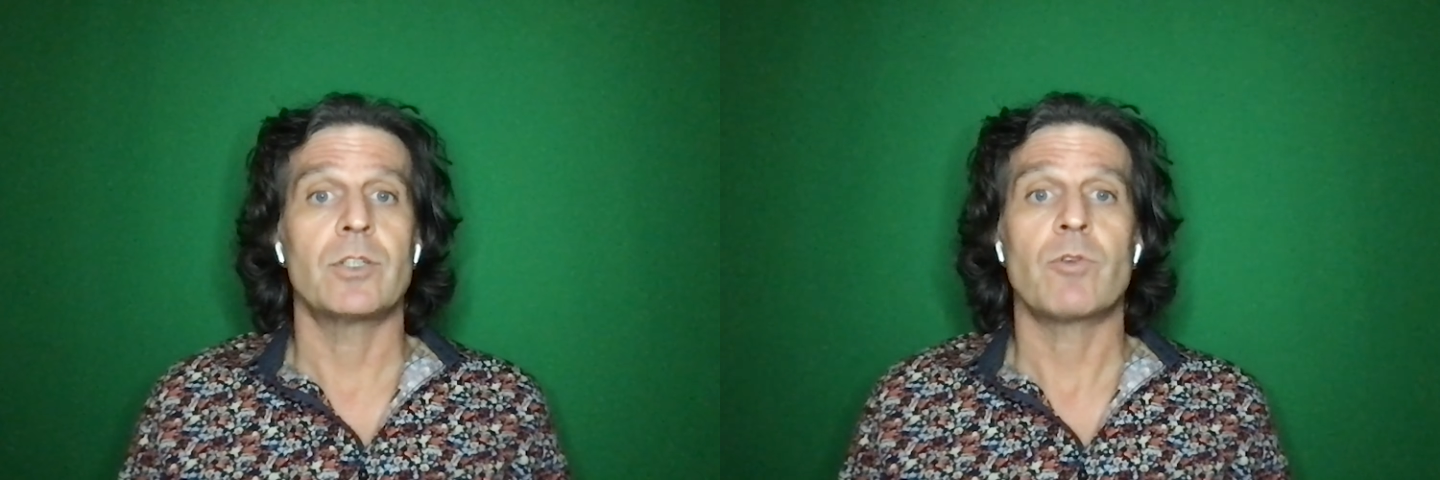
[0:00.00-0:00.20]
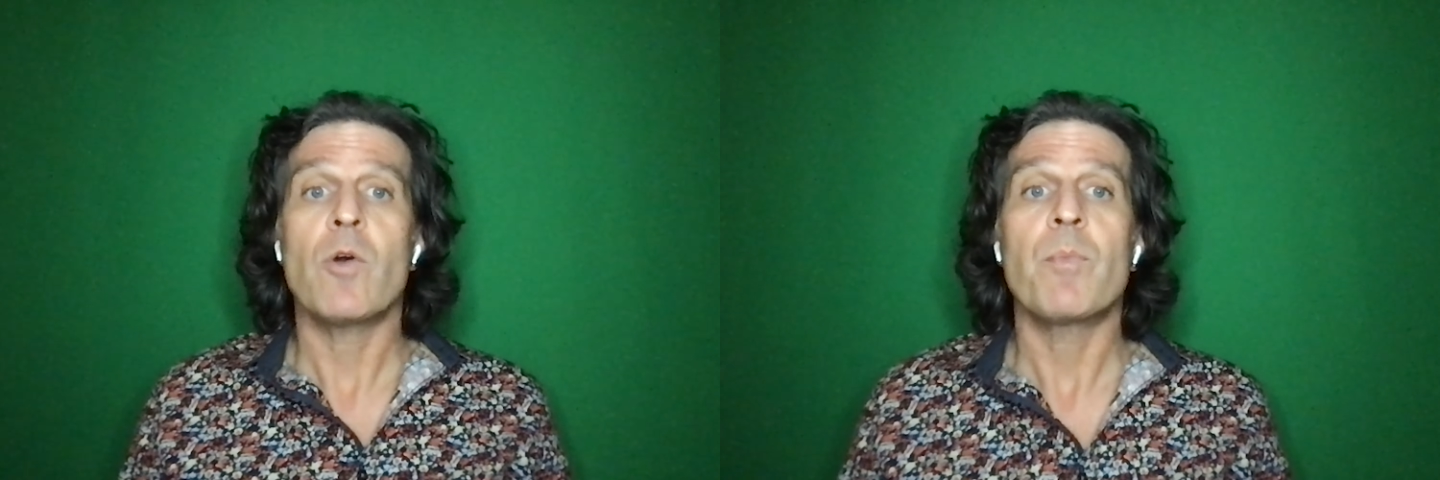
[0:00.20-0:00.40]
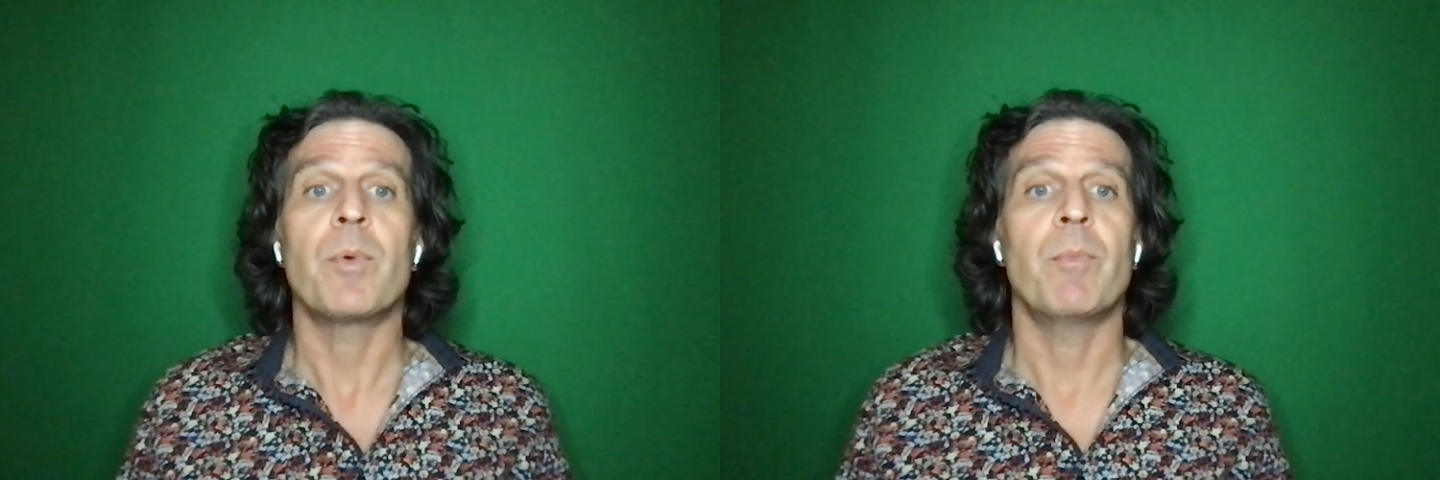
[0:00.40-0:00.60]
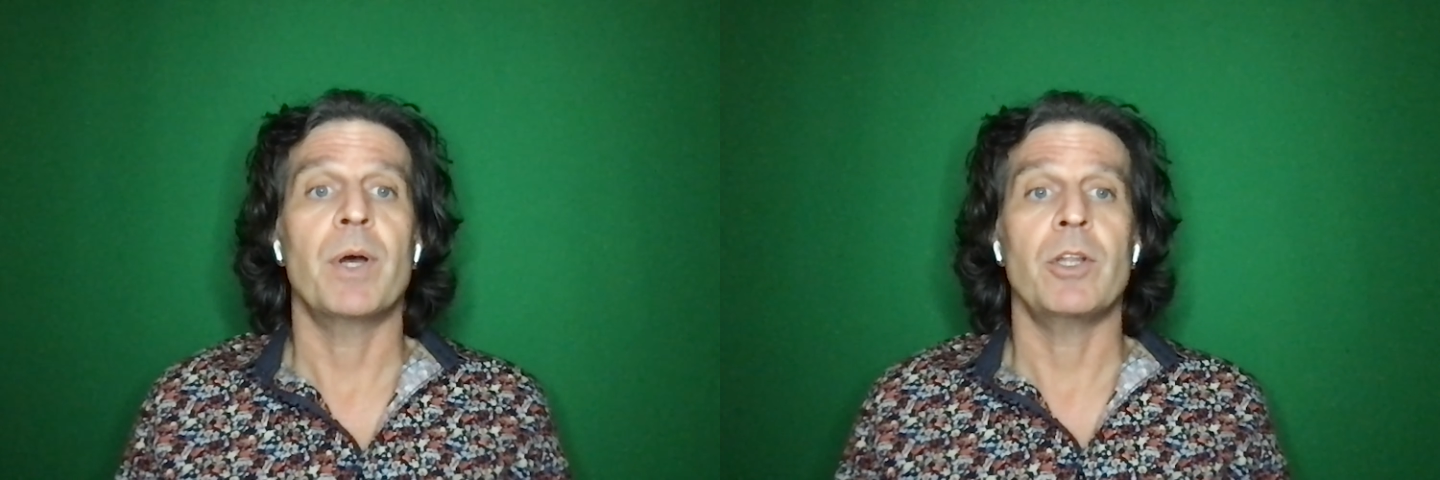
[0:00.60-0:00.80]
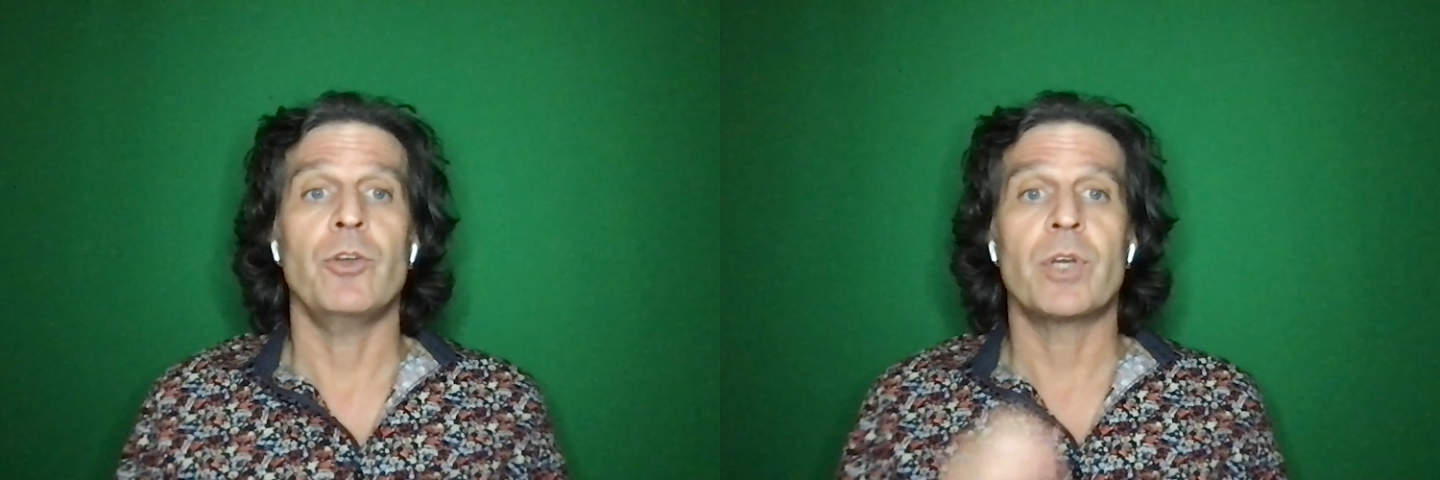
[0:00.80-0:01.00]
trope,
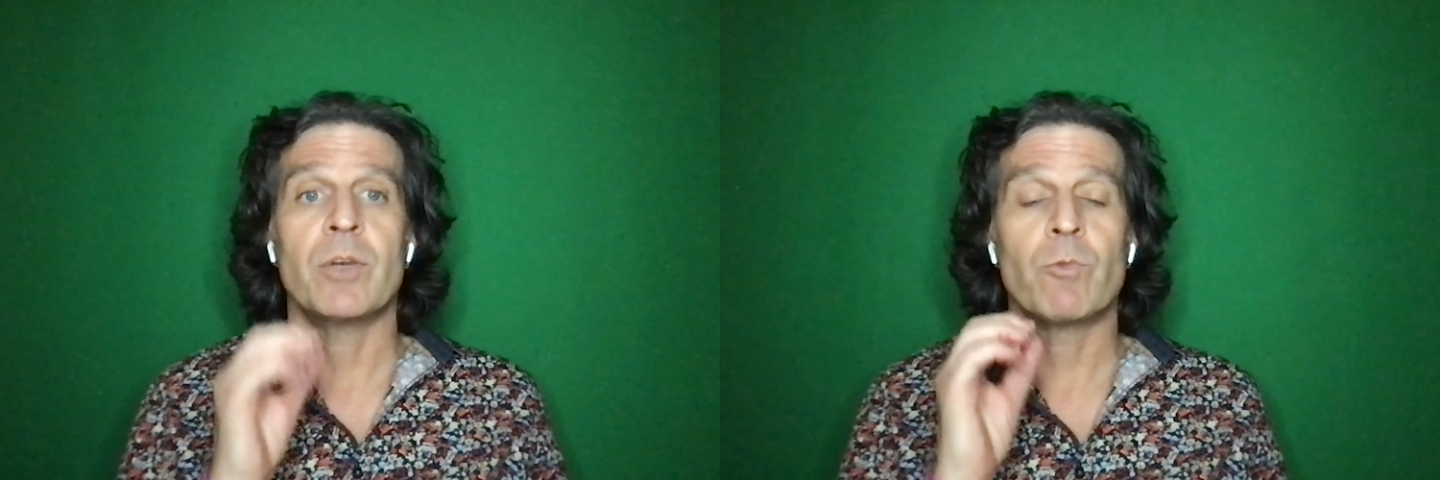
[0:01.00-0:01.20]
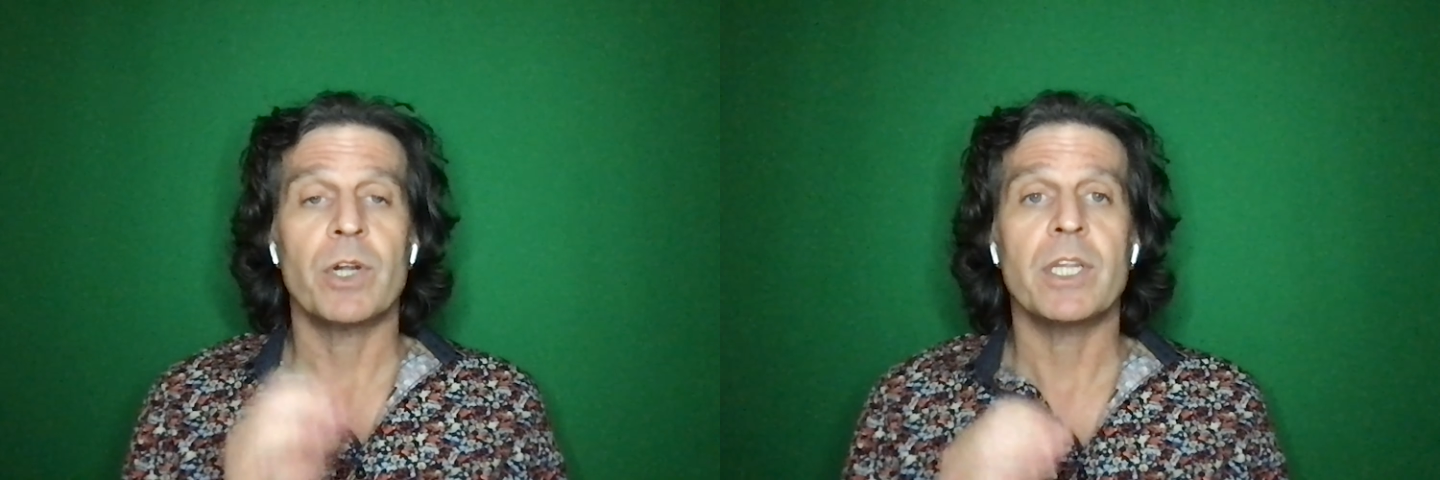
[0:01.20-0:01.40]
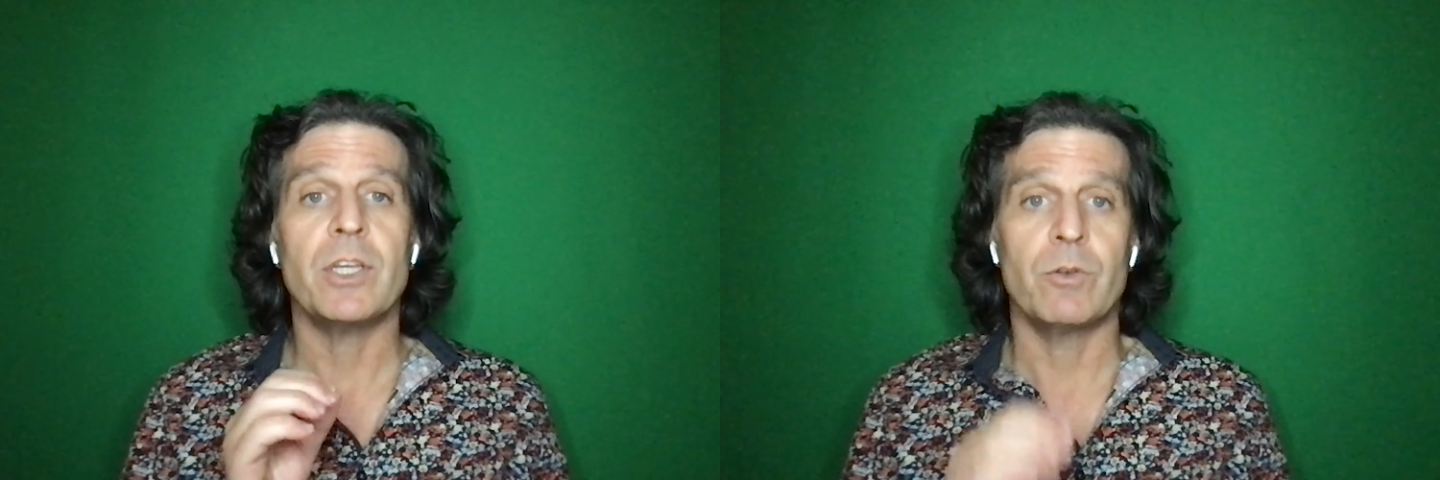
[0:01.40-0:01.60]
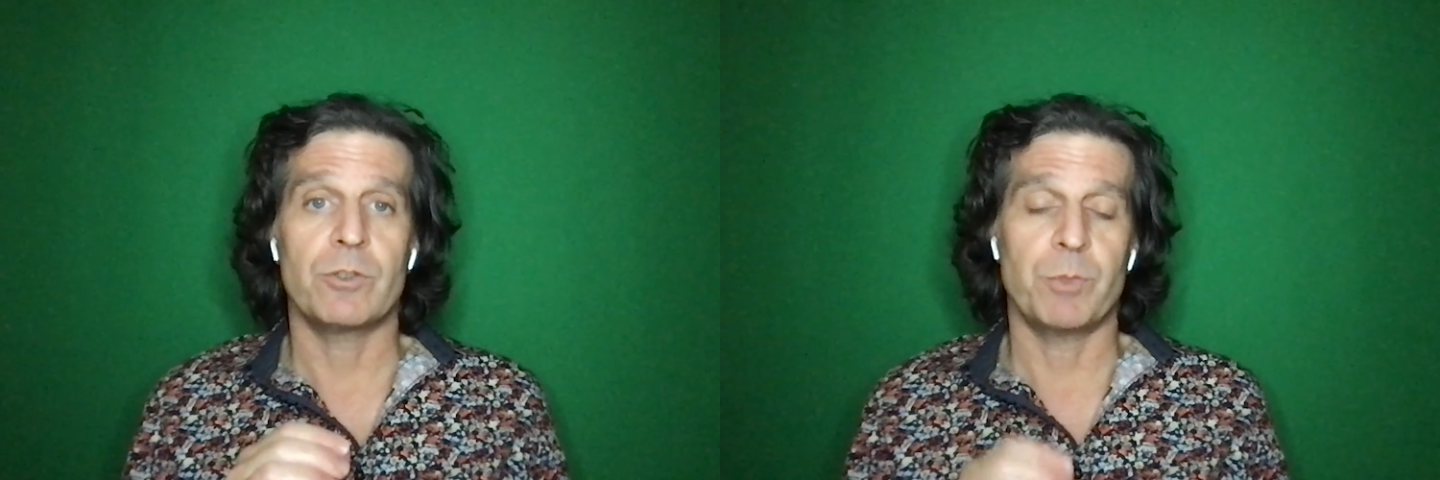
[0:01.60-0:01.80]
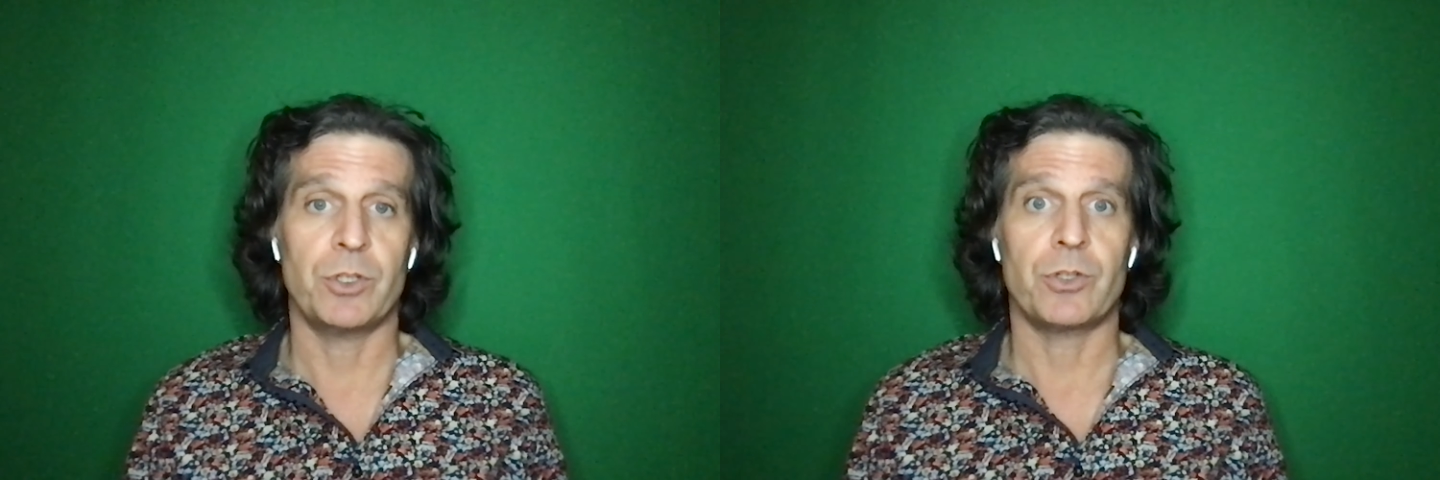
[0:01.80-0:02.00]
but you can really
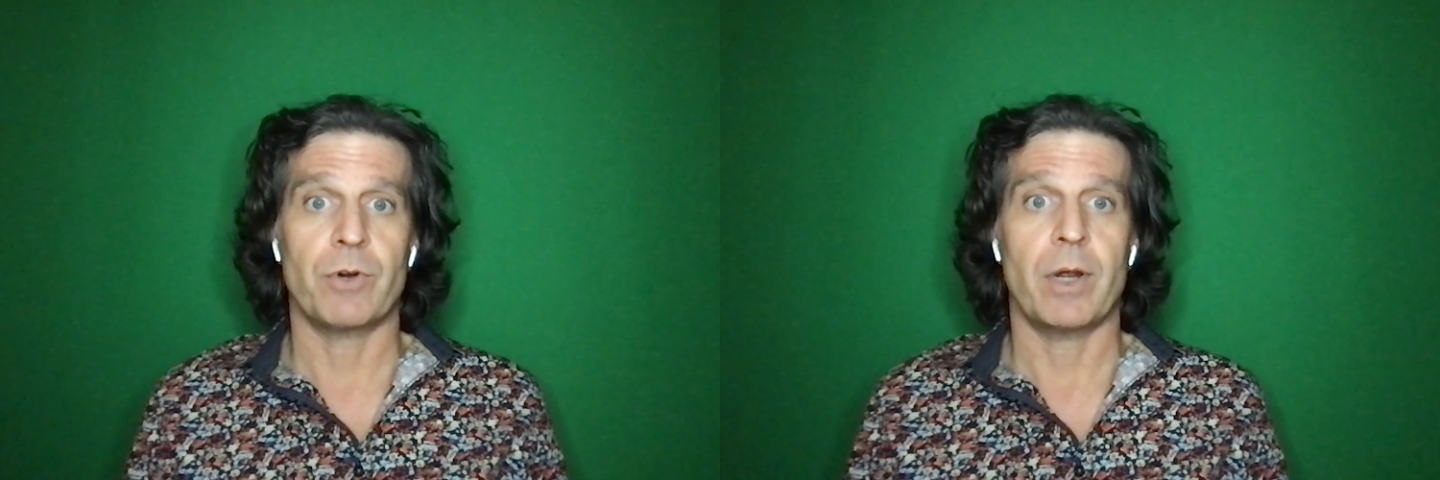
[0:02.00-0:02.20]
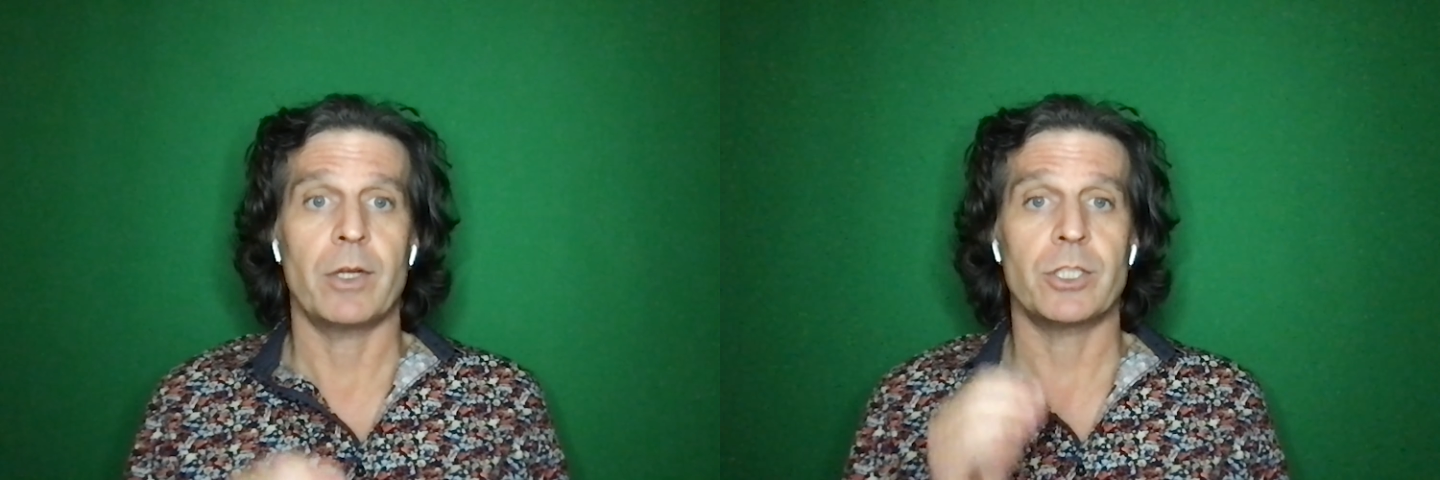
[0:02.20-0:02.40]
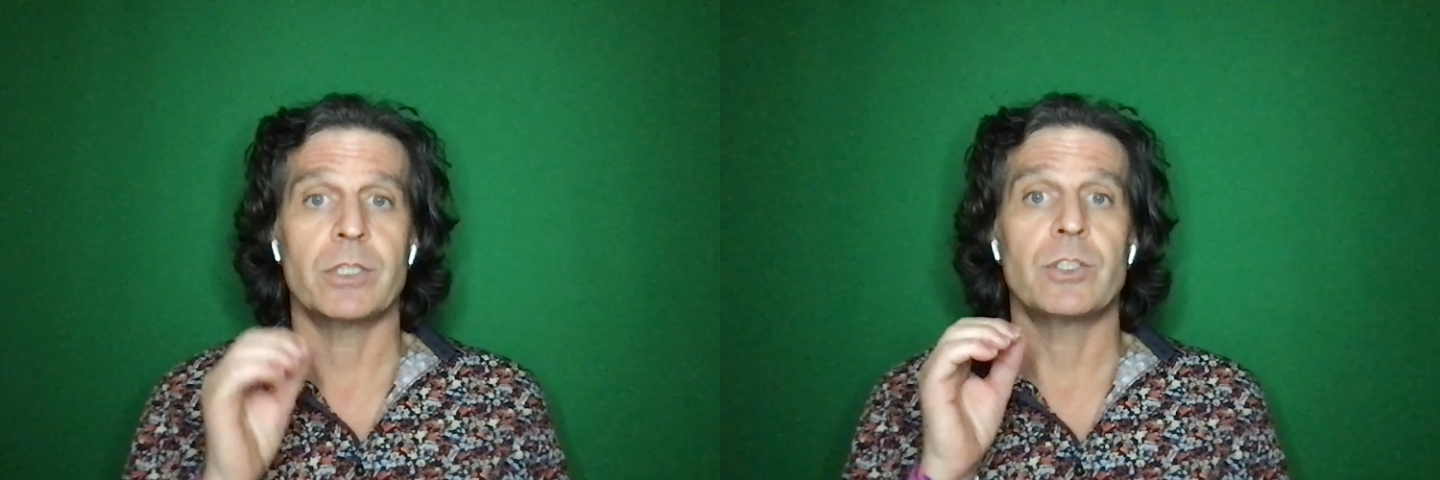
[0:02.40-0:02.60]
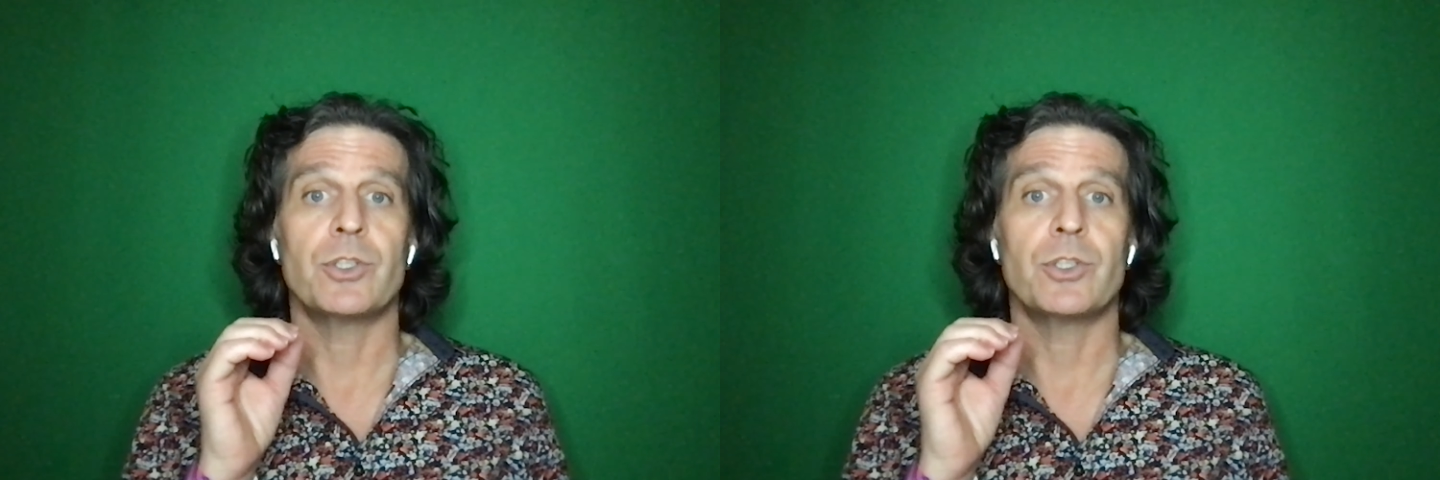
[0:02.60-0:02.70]
use misdirection